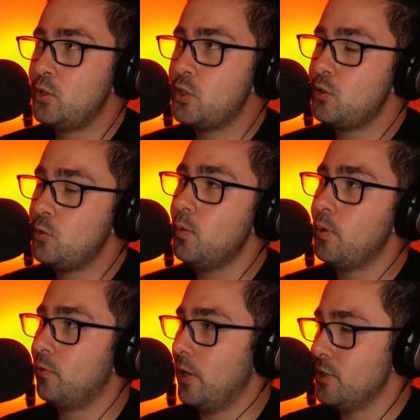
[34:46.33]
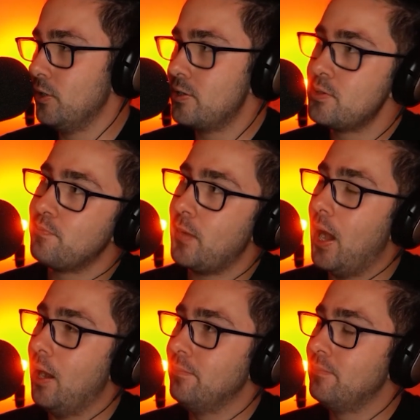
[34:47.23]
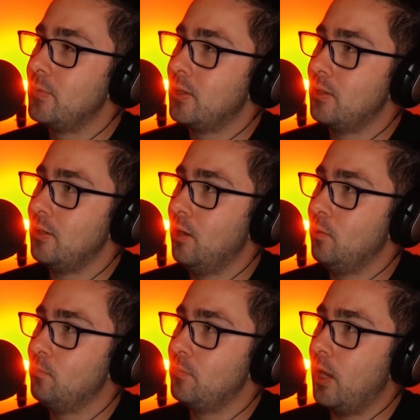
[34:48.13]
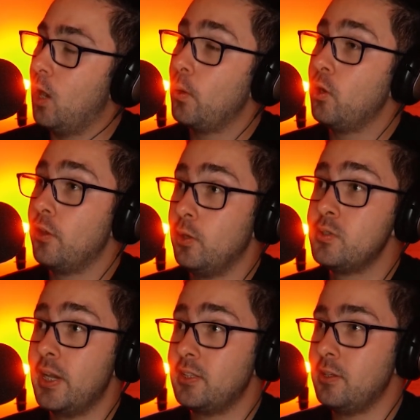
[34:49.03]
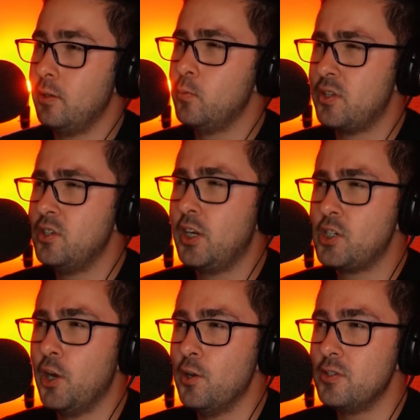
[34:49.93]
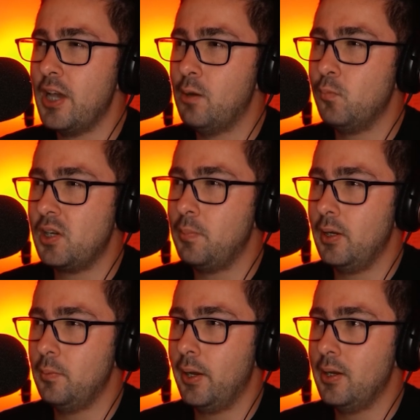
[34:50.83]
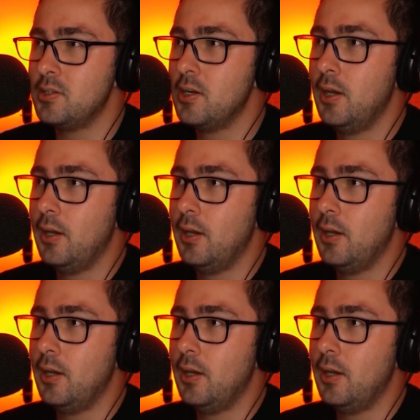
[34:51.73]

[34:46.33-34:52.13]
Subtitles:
doing a bit of research, You know, I went on it was the Dick Show's Wikipedia page.